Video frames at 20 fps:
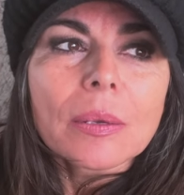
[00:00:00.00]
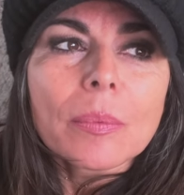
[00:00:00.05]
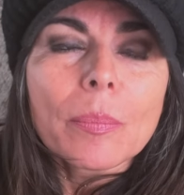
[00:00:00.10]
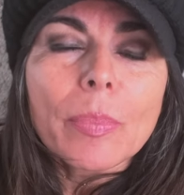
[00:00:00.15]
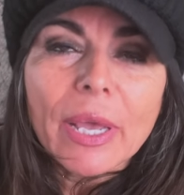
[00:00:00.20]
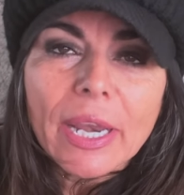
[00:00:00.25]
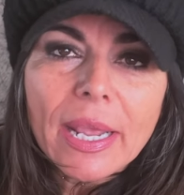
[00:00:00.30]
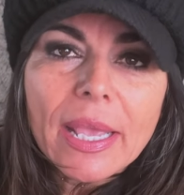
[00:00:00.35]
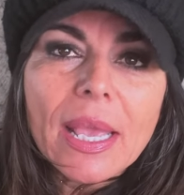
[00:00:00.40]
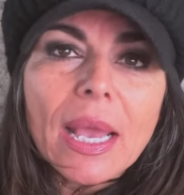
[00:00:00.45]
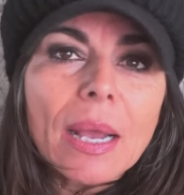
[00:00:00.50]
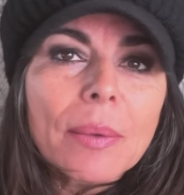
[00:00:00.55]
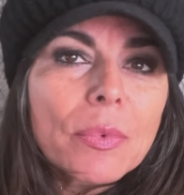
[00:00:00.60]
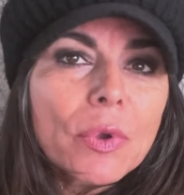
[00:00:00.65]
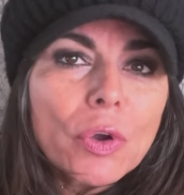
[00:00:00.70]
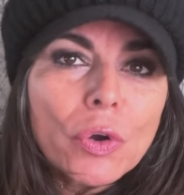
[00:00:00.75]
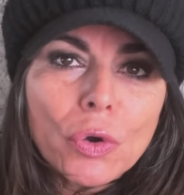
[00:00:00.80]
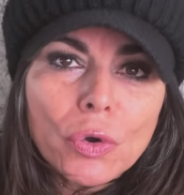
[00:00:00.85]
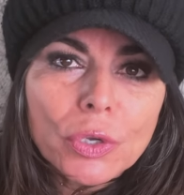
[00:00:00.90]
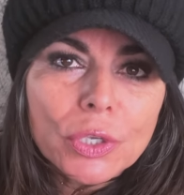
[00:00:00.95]
But I am
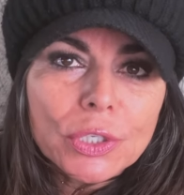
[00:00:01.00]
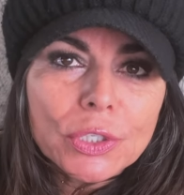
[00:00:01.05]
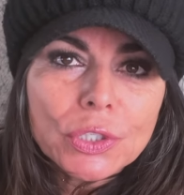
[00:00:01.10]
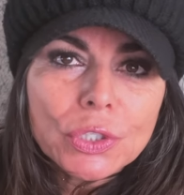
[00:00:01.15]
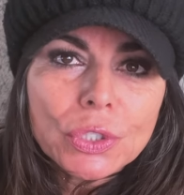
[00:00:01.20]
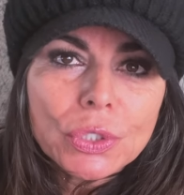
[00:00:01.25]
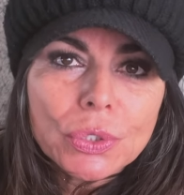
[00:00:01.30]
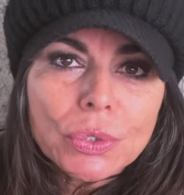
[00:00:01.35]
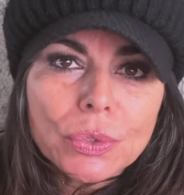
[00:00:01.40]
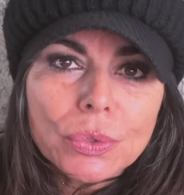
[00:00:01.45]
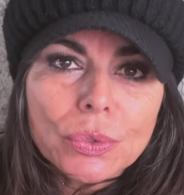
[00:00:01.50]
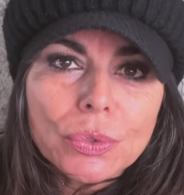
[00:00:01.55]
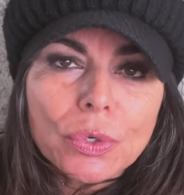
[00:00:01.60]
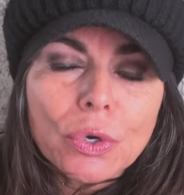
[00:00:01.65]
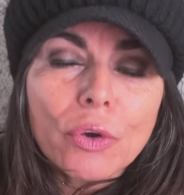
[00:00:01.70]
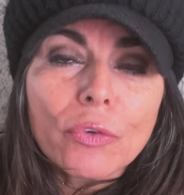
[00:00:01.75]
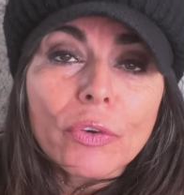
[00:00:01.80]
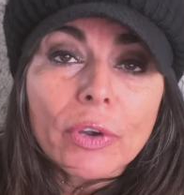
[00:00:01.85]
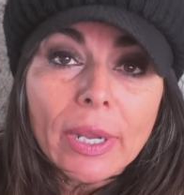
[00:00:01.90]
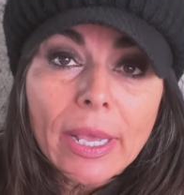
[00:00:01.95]
going to
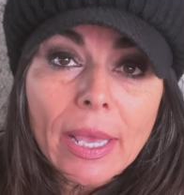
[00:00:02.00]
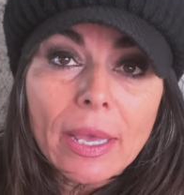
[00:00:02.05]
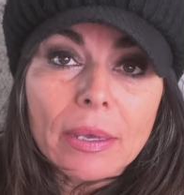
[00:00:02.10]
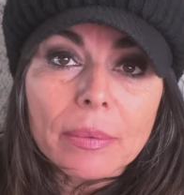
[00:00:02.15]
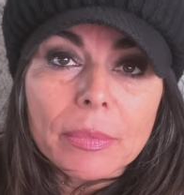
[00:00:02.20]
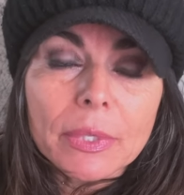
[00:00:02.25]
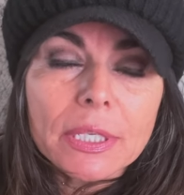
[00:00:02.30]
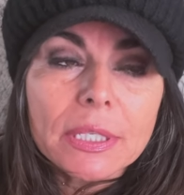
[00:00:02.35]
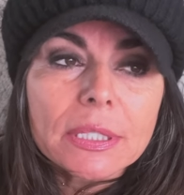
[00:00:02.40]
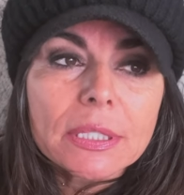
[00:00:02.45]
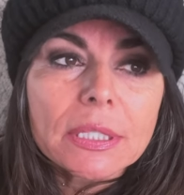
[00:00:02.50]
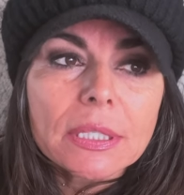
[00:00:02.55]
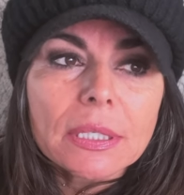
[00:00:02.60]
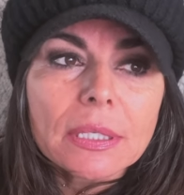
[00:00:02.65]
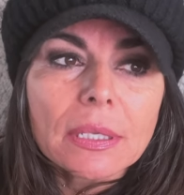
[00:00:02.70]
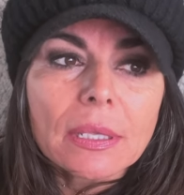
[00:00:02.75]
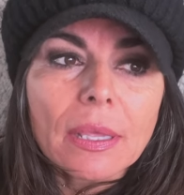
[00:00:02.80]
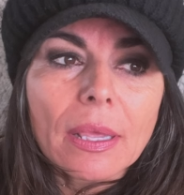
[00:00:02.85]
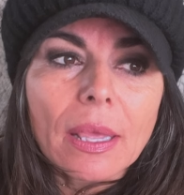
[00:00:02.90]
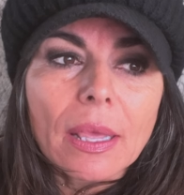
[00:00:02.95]
overcome it,
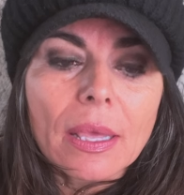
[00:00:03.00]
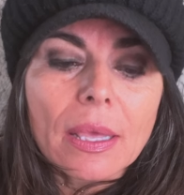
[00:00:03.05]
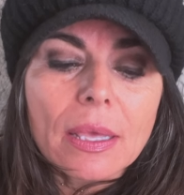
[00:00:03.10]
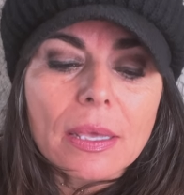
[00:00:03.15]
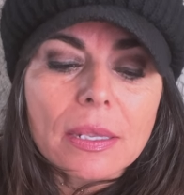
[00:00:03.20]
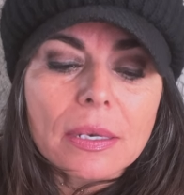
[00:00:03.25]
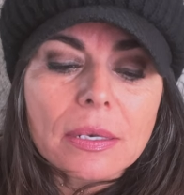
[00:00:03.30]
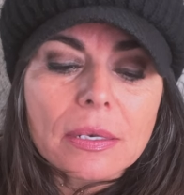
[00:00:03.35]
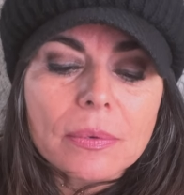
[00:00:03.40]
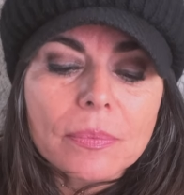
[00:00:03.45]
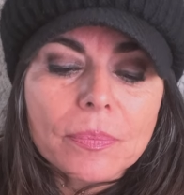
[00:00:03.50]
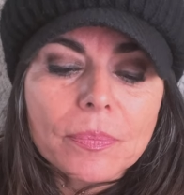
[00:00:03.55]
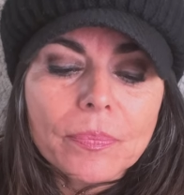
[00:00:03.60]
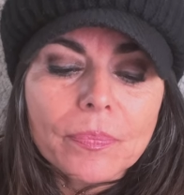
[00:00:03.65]
and